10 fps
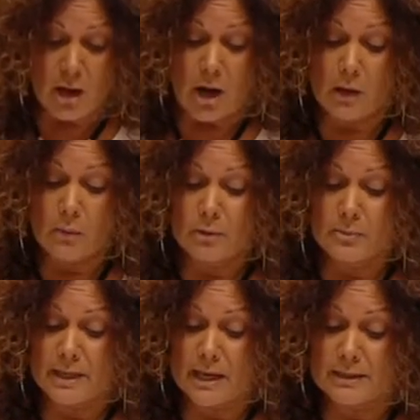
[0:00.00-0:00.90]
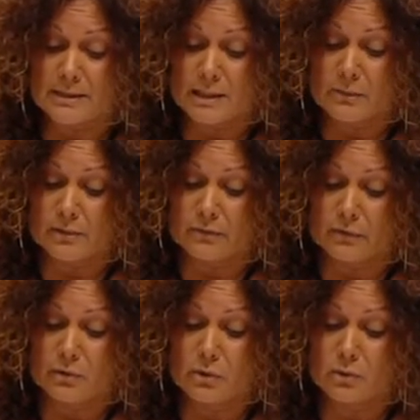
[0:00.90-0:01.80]
I won't be asking with a
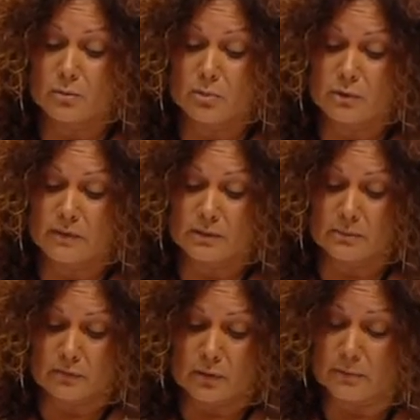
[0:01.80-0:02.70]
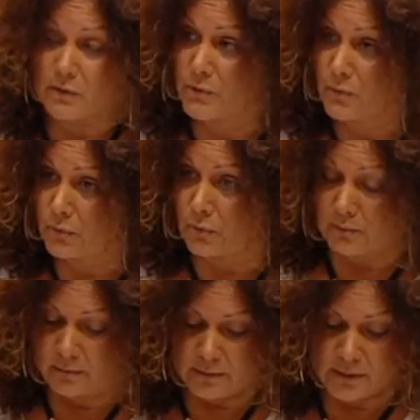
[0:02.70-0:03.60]
view to removing them from the school,"
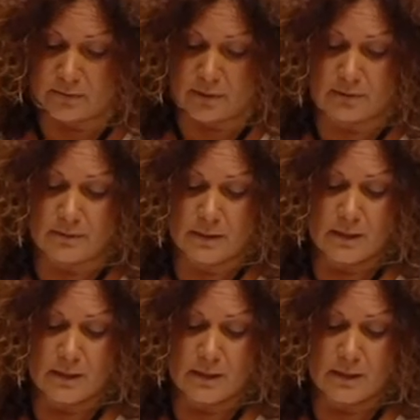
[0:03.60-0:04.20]
he wrote.